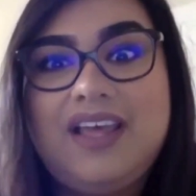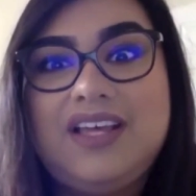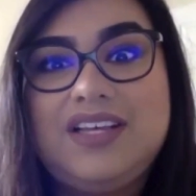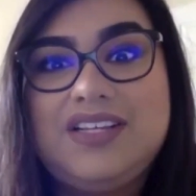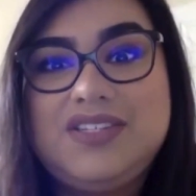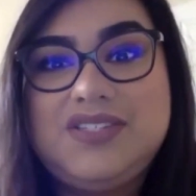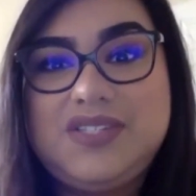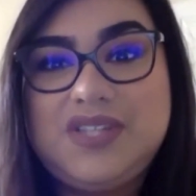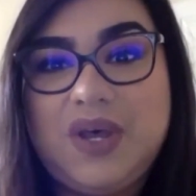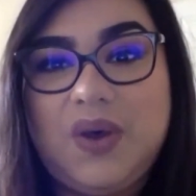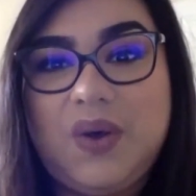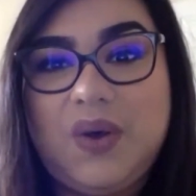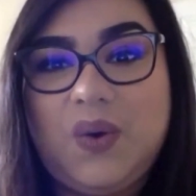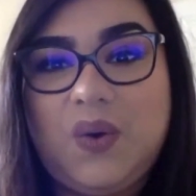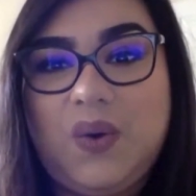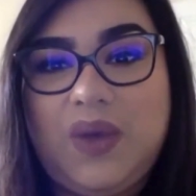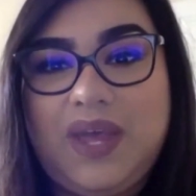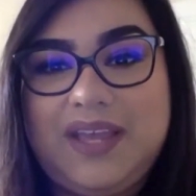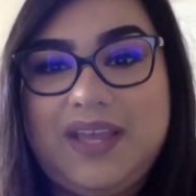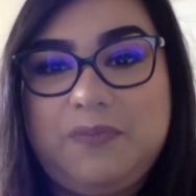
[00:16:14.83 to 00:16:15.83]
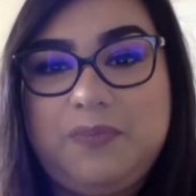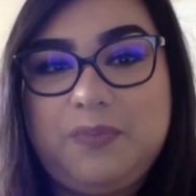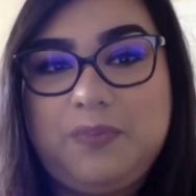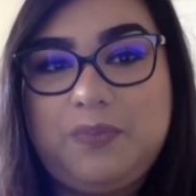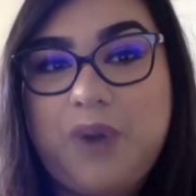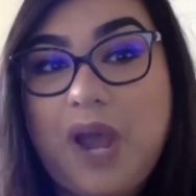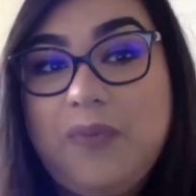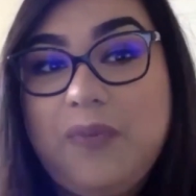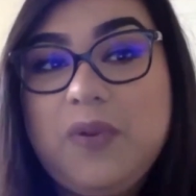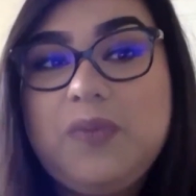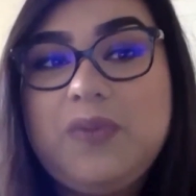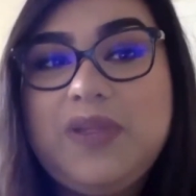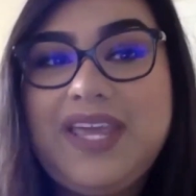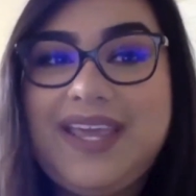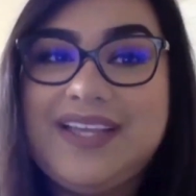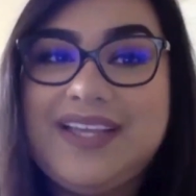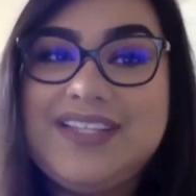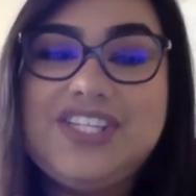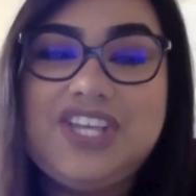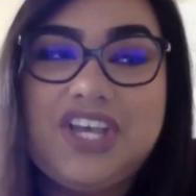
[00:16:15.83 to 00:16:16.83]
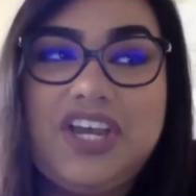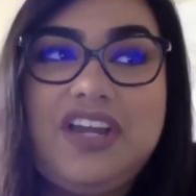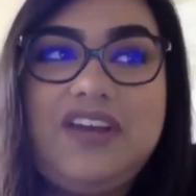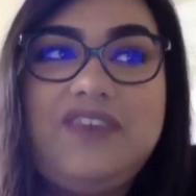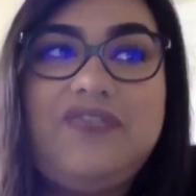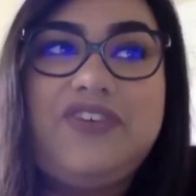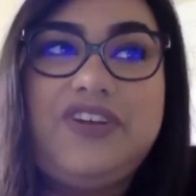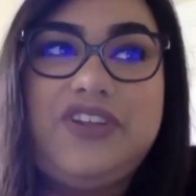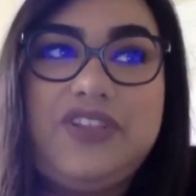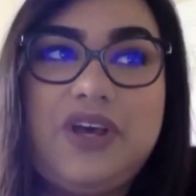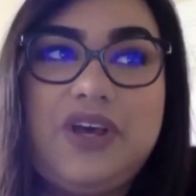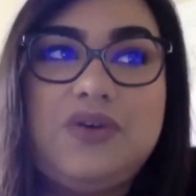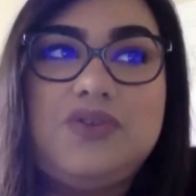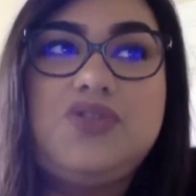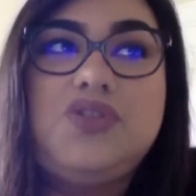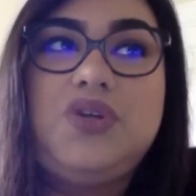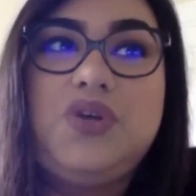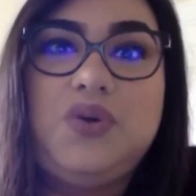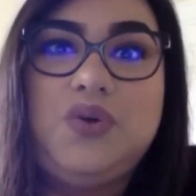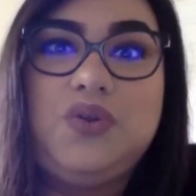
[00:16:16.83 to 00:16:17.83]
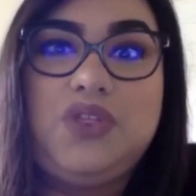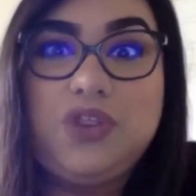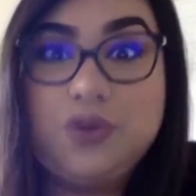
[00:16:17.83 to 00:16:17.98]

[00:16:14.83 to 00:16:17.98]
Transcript: So it probably is good for those who